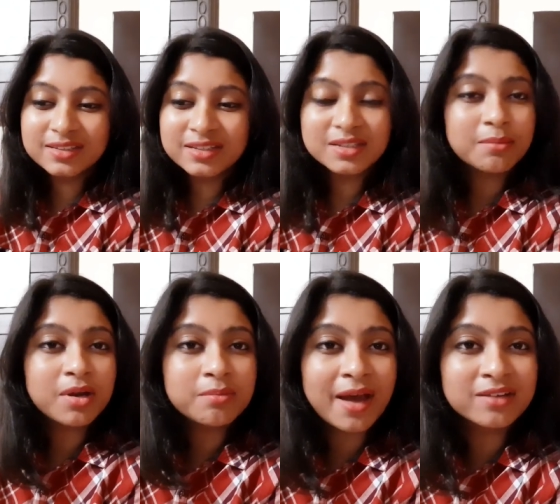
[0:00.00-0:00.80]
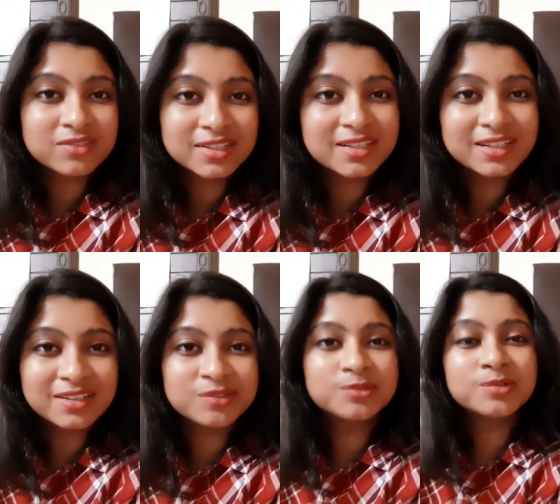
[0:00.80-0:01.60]
think about buying one color,
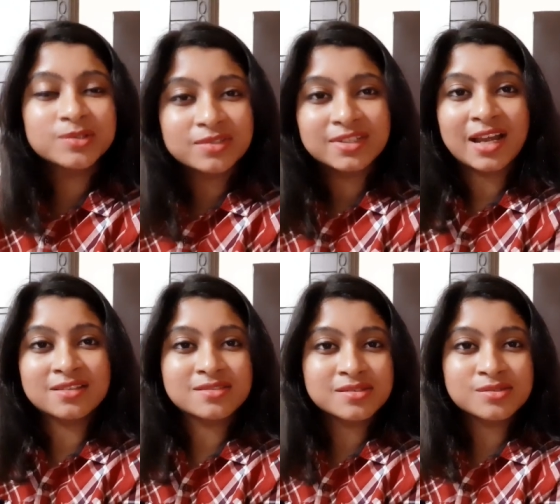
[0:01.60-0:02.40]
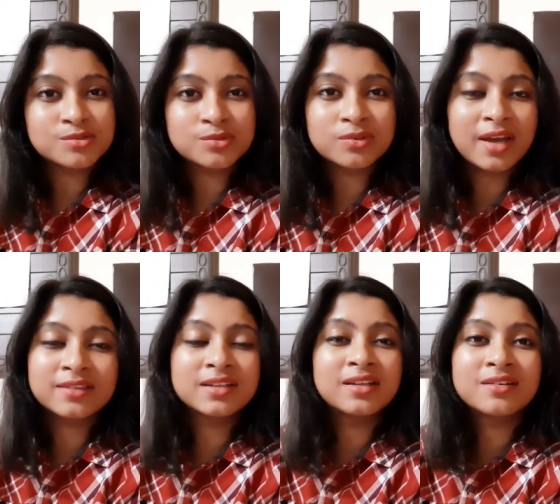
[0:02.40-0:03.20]
you go to a Reliance store
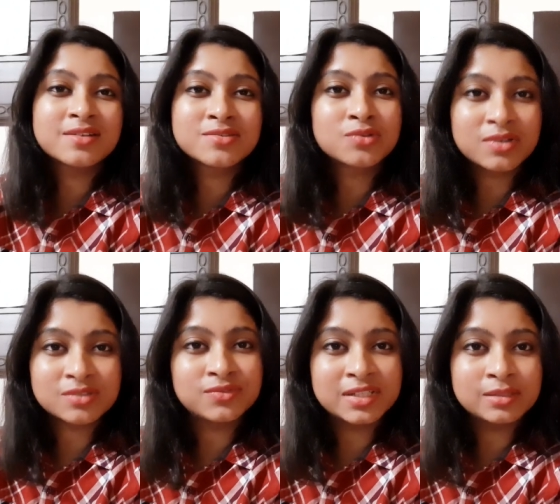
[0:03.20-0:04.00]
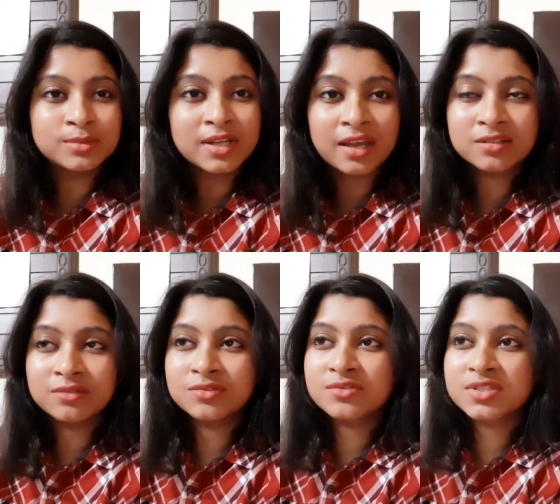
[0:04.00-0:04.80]
and the color is not available, and you
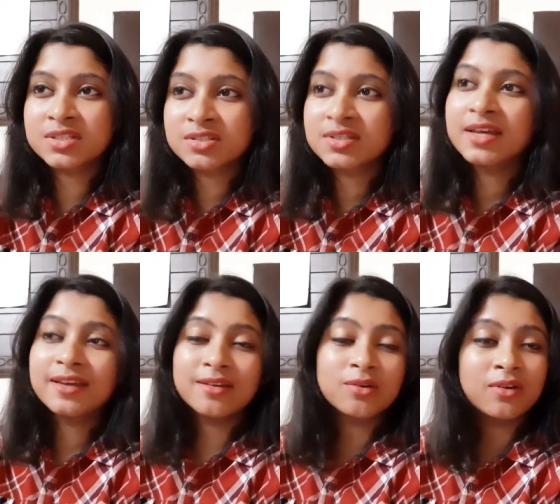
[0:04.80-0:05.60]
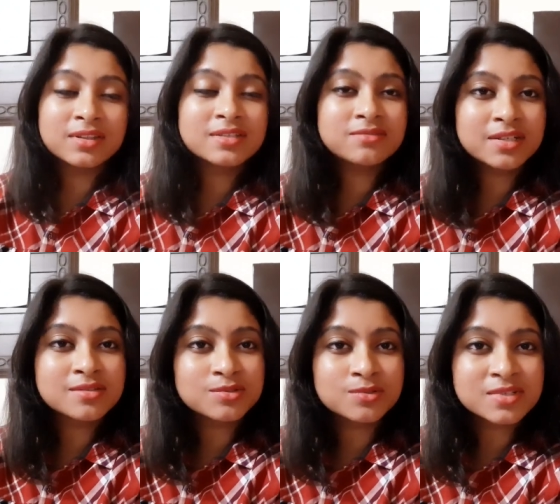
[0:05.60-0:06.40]
have to search in all the trend
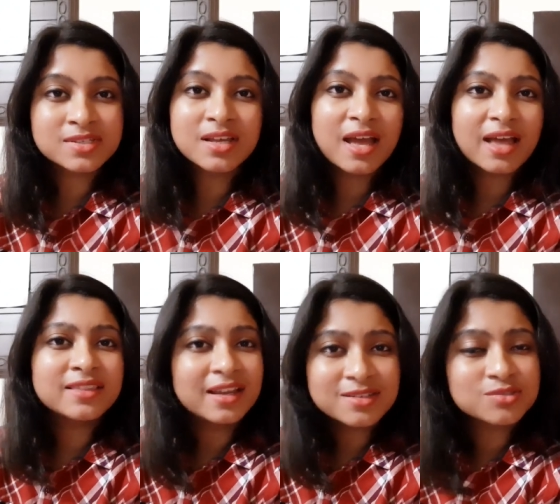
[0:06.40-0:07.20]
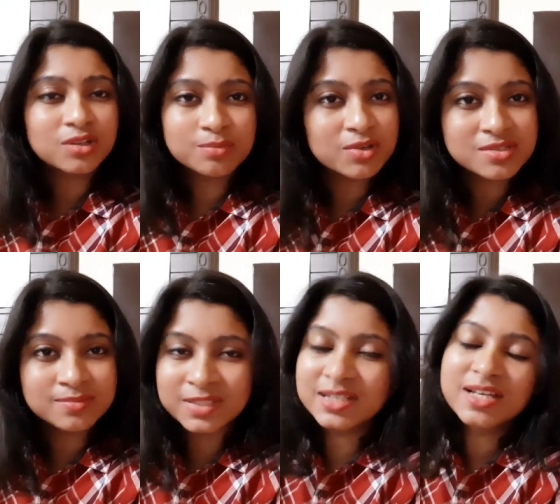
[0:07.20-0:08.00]
stores, and that is not
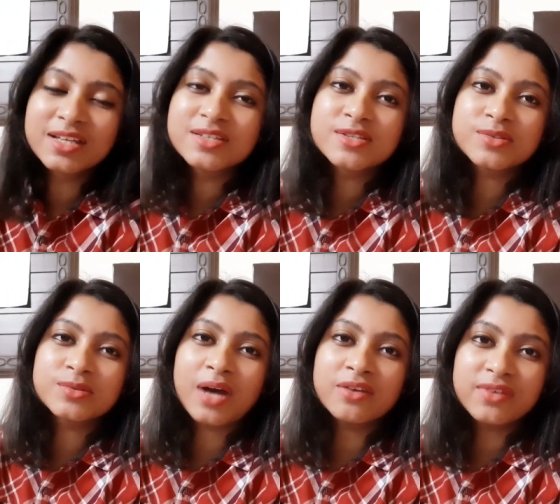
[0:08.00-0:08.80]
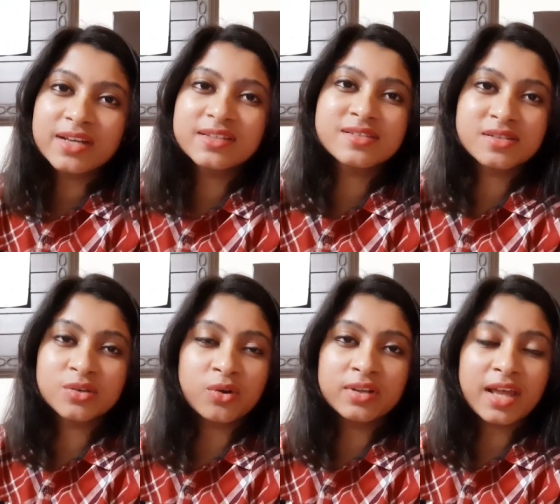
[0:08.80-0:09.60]
possible. So I find this a
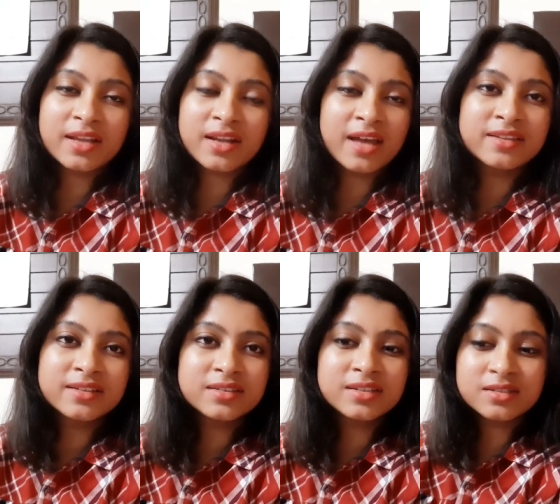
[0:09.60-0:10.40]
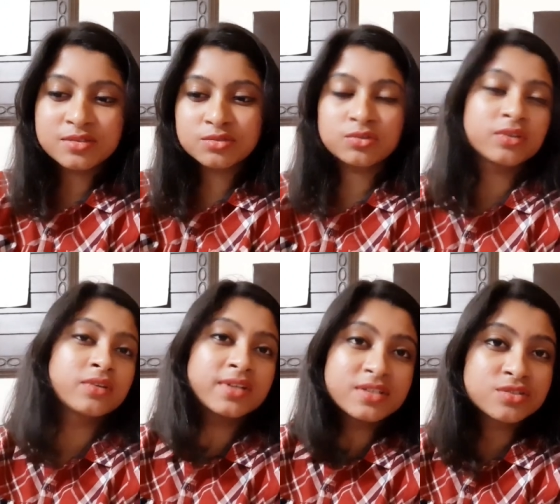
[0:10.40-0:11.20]
con, and I think the store
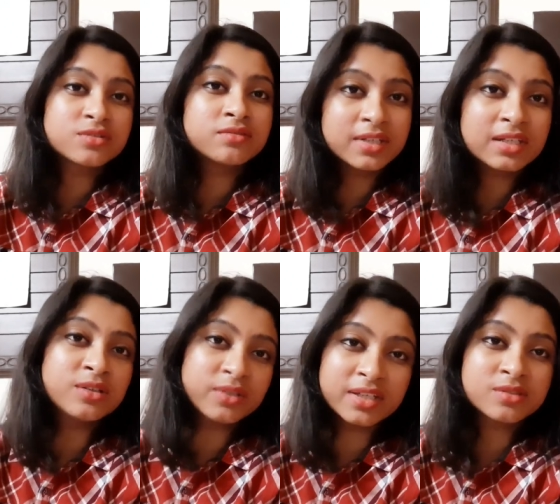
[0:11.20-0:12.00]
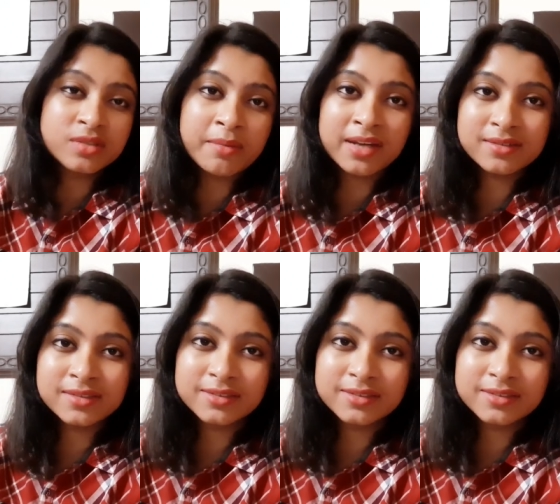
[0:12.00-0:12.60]
authorities should really look into the matter.